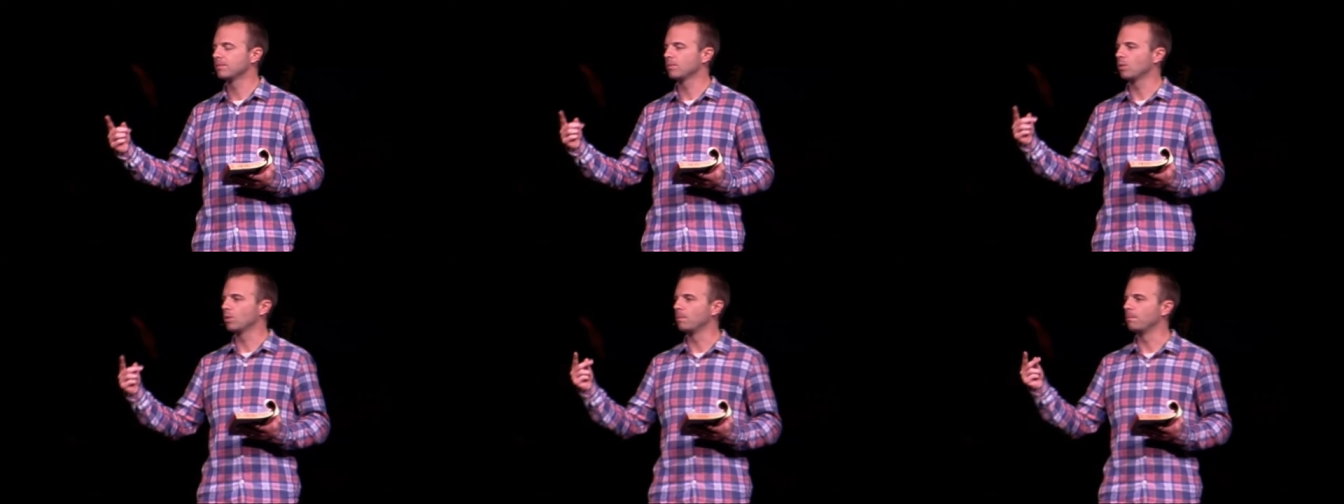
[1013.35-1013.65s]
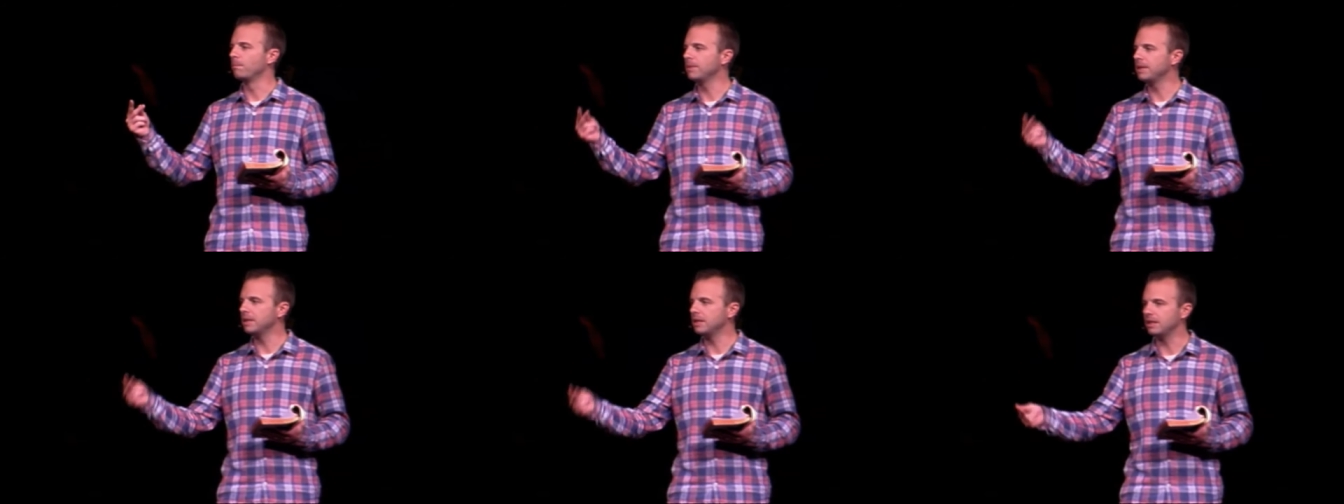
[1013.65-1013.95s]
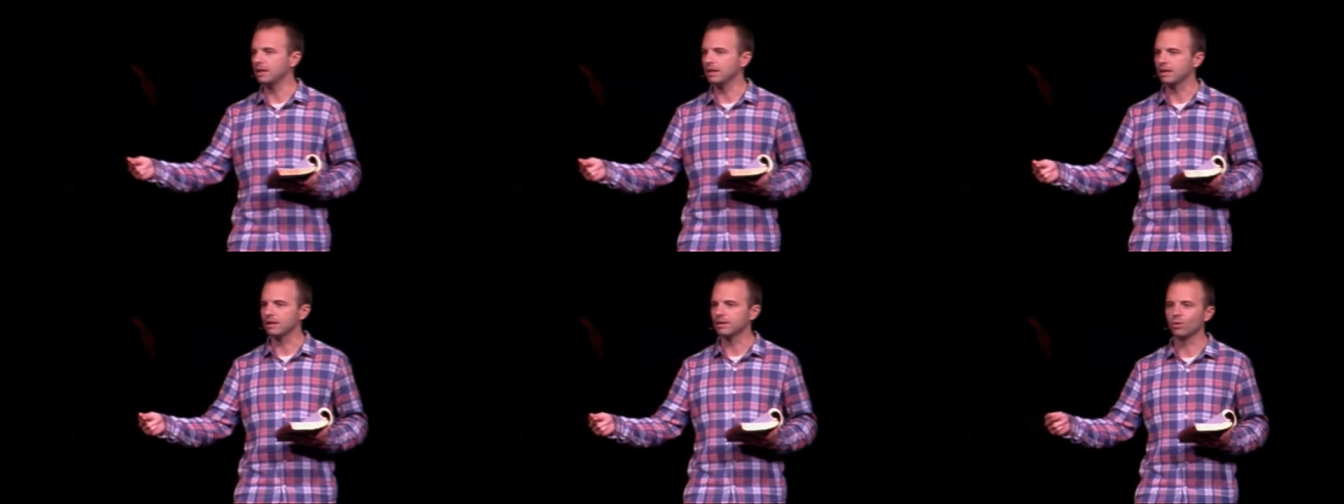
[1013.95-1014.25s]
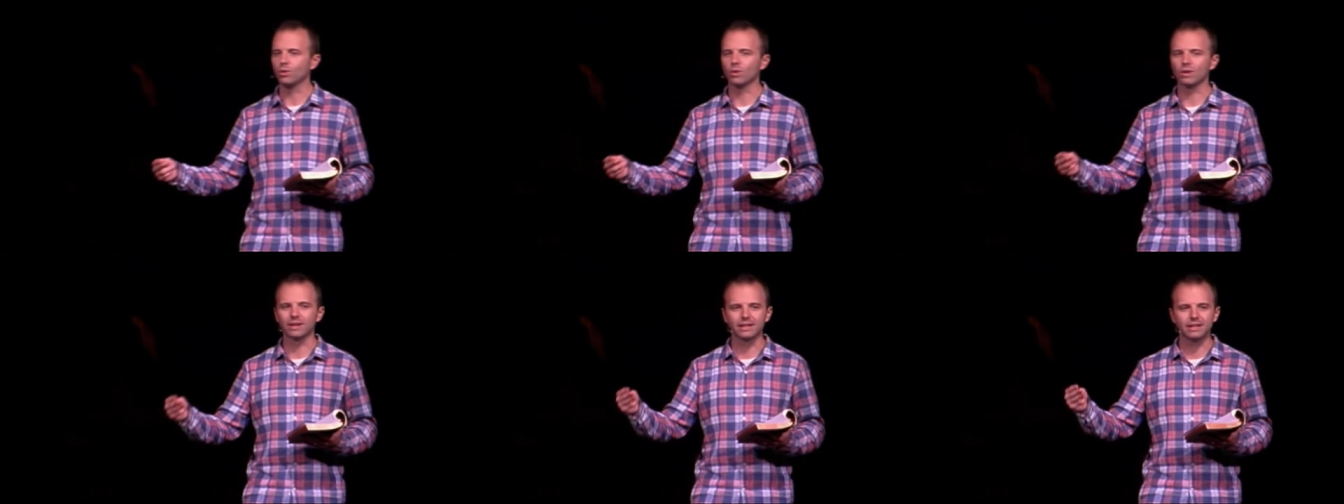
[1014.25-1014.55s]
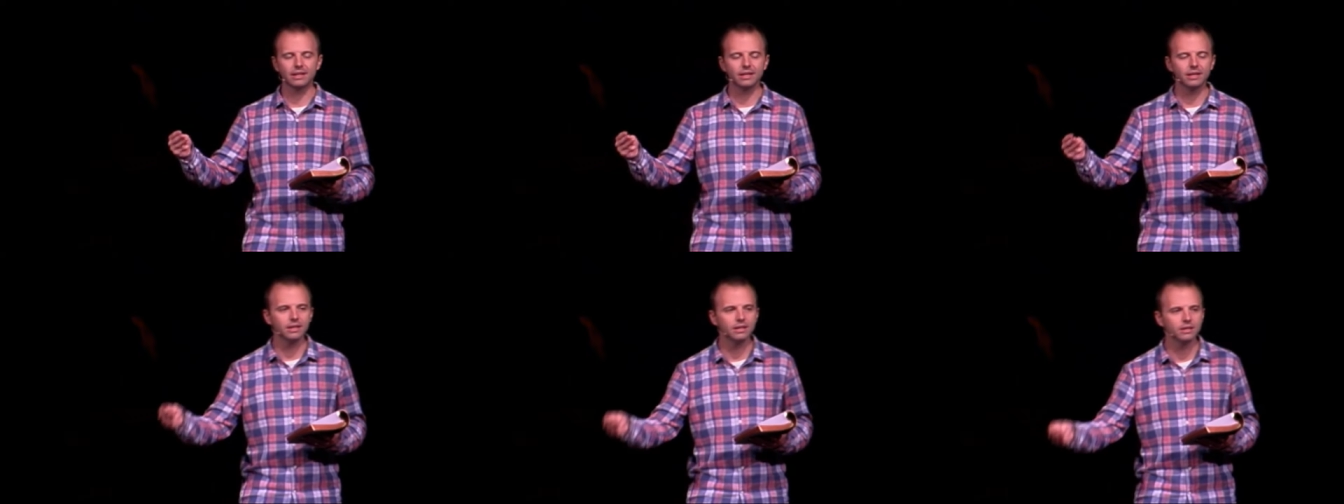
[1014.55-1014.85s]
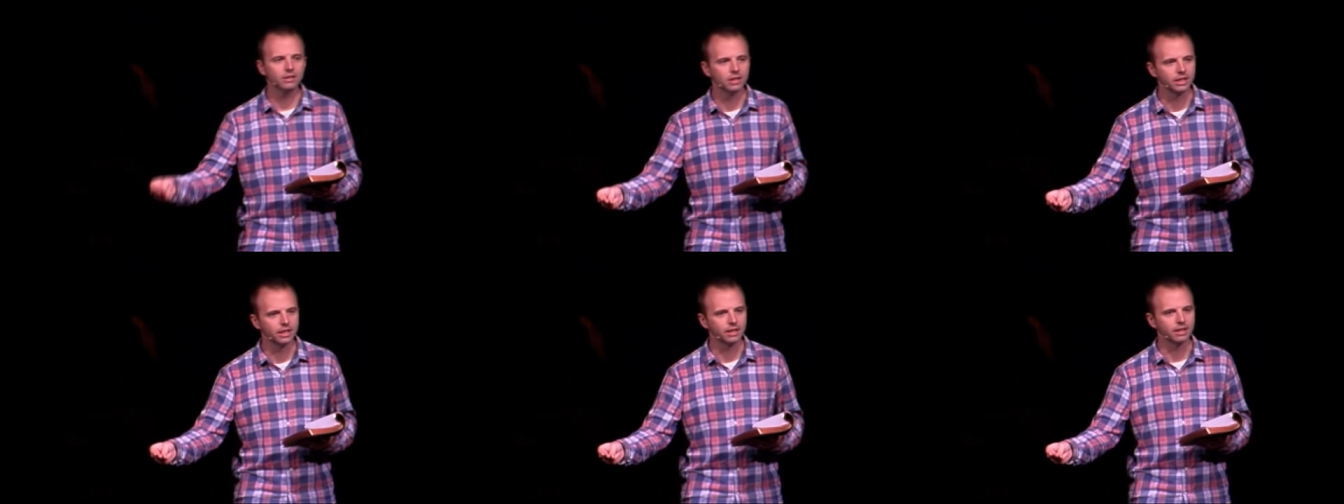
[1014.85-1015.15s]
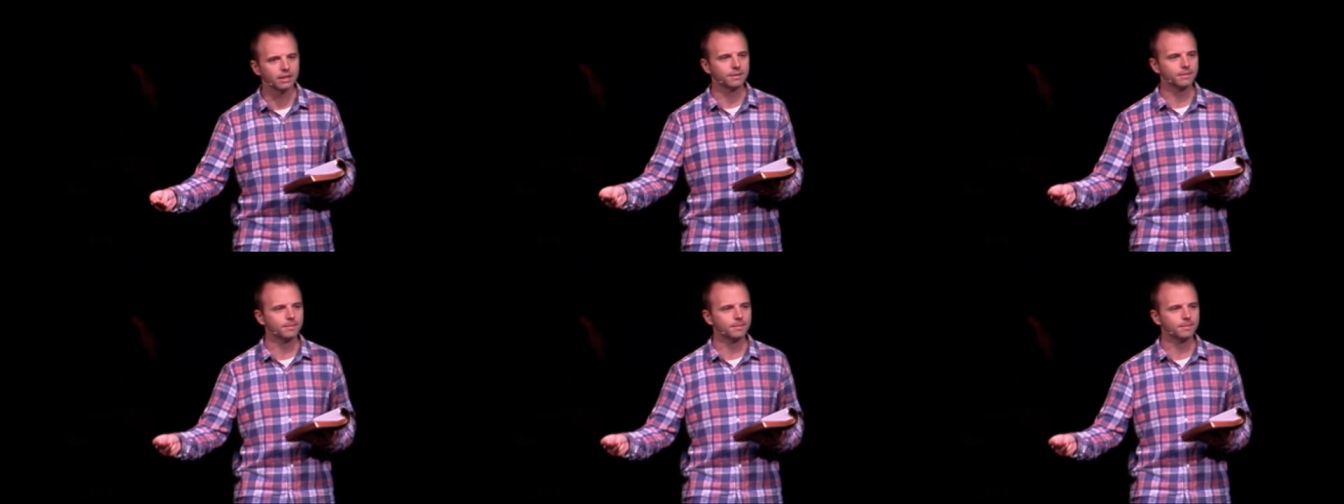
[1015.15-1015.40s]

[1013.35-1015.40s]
or meaning or healing?